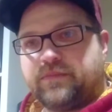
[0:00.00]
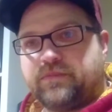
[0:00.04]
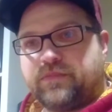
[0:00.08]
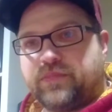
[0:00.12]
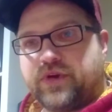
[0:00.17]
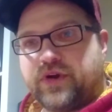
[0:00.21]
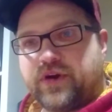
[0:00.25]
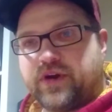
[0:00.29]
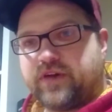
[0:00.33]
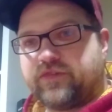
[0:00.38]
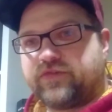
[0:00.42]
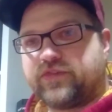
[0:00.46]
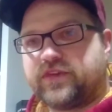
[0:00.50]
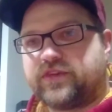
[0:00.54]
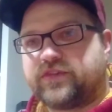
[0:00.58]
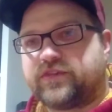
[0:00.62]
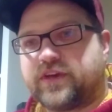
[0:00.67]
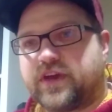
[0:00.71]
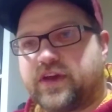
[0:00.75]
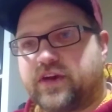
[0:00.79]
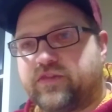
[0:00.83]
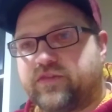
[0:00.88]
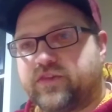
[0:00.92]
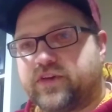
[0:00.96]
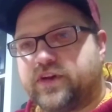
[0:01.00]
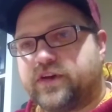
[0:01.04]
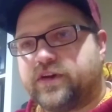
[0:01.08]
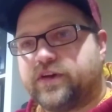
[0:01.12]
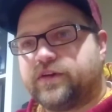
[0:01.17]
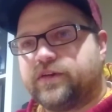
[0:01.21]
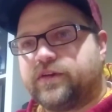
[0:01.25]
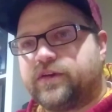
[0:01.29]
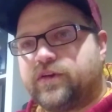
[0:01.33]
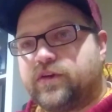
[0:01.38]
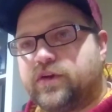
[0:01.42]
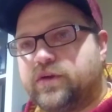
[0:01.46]
Put it off to the side over
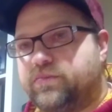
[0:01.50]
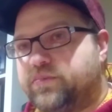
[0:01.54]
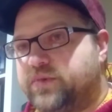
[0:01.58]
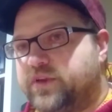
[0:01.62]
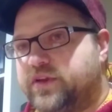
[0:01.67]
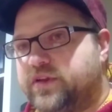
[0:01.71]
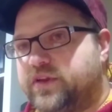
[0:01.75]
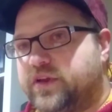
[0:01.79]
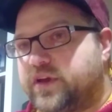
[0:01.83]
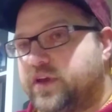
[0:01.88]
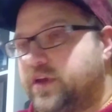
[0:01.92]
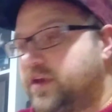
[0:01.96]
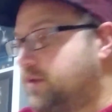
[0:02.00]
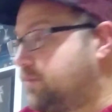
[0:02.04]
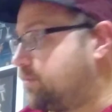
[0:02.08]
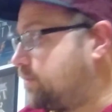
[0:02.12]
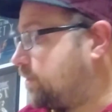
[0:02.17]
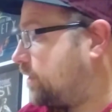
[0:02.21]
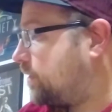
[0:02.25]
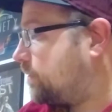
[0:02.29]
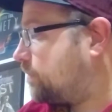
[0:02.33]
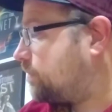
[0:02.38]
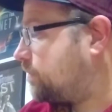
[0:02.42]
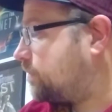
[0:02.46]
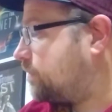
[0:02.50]
here. Creepily looking at me.